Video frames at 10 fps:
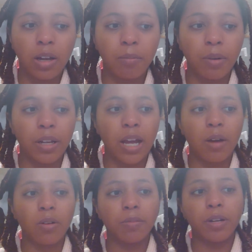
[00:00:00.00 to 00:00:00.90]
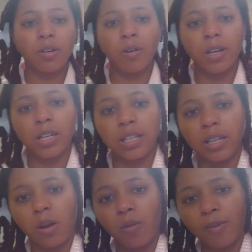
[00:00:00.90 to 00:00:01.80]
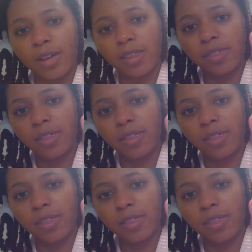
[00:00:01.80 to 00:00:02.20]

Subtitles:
But I will be going in with